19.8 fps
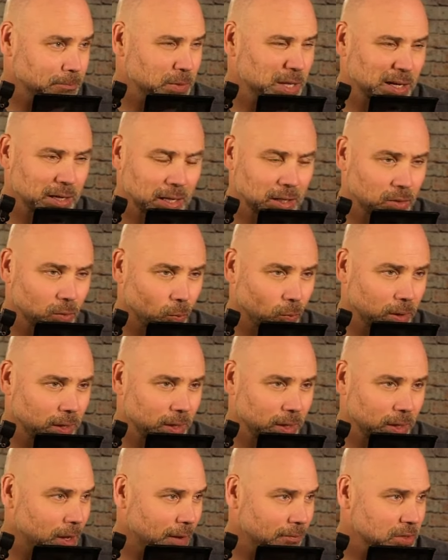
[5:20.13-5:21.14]
Didn't get the
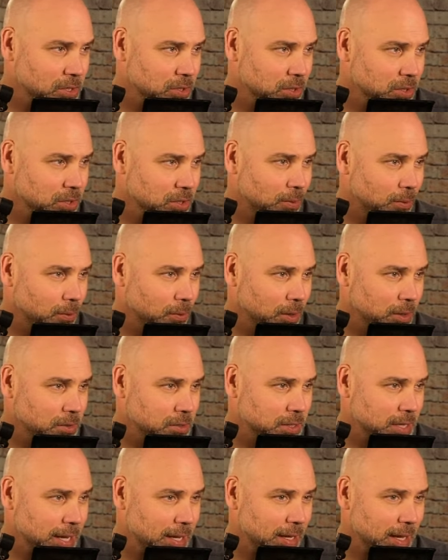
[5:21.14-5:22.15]
win, obviously. Oregon
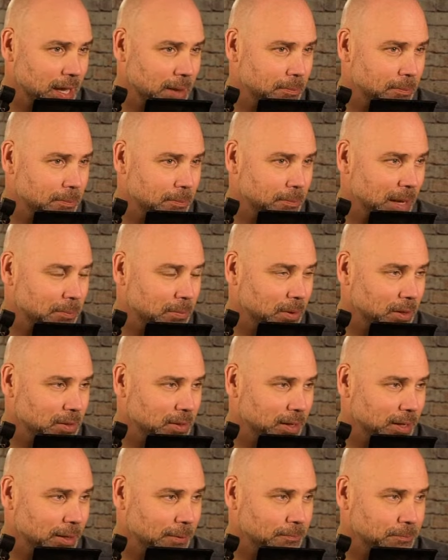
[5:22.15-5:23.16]
State came back, but
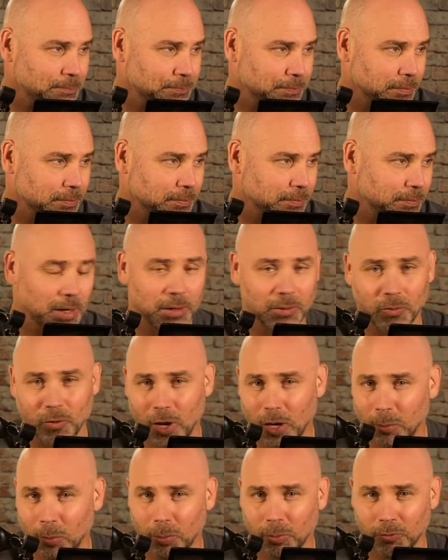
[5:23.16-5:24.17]
an
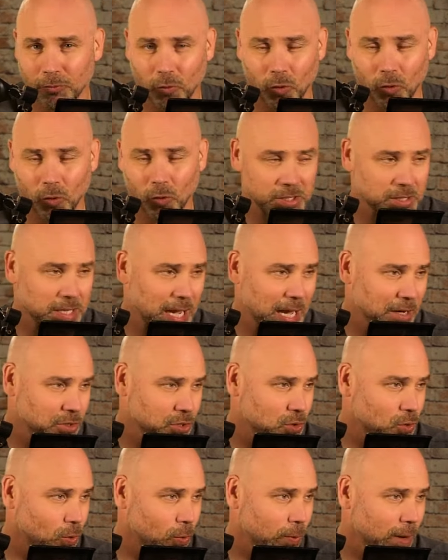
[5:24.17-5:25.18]
incredible performance. Tied a
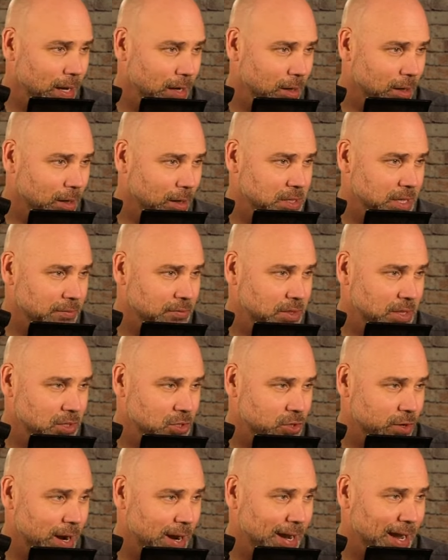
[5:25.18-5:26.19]
school record with 17
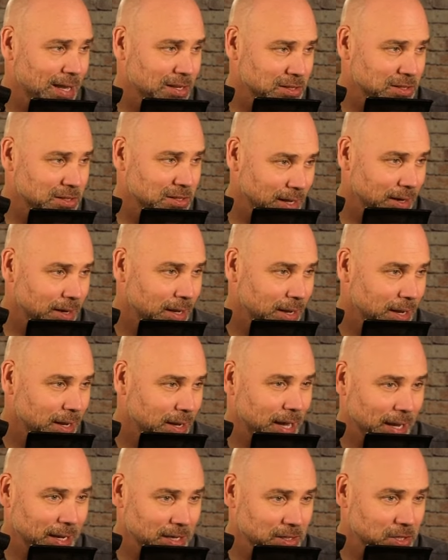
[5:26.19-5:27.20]
strikeouts. Then
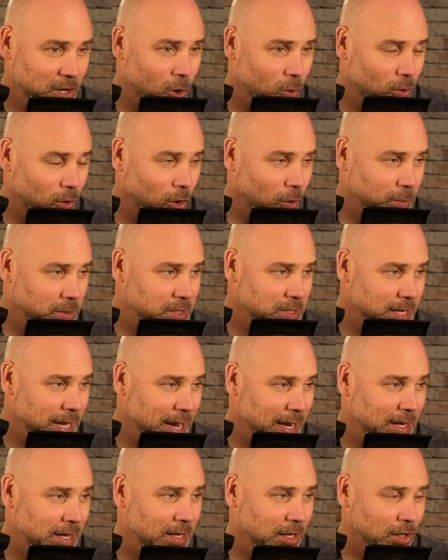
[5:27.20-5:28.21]
against Oklahoma
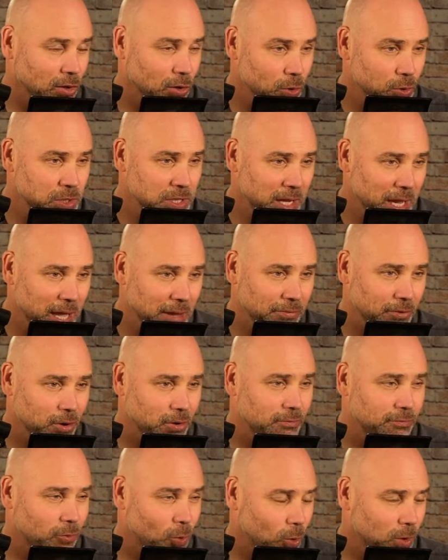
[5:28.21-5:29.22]
State in a losing effort in
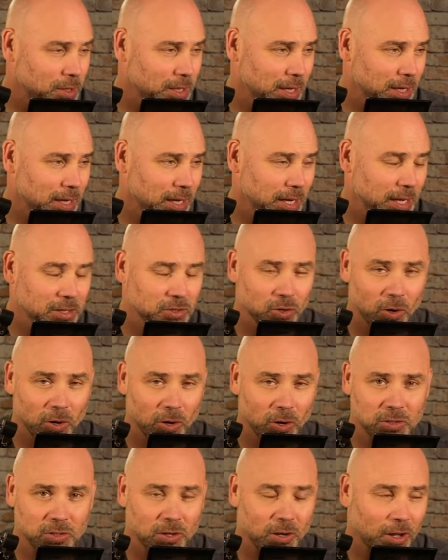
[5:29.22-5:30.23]
14 innings,
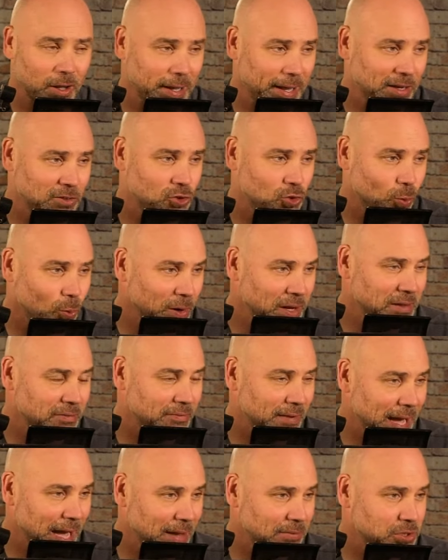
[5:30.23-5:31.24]
Arkansas had
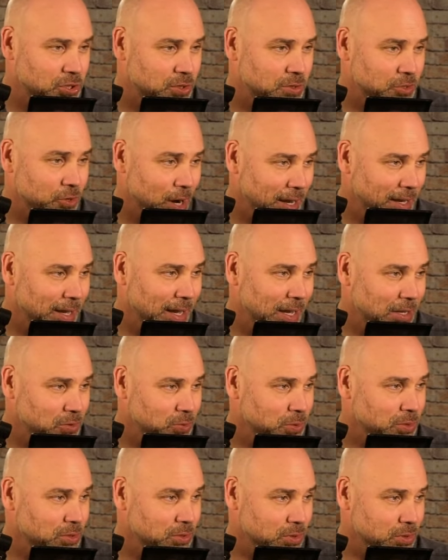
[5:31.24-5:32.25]
25 strikeouts,
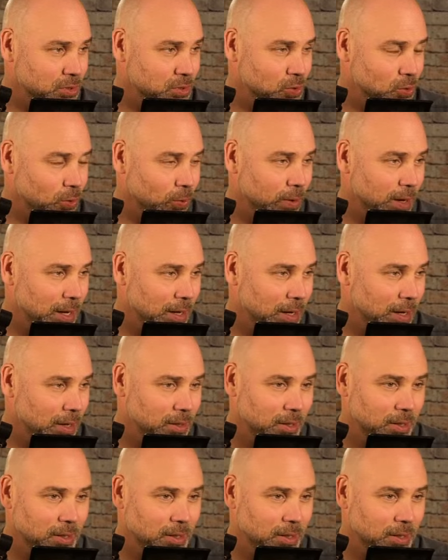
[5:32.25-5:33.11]
which is a school record.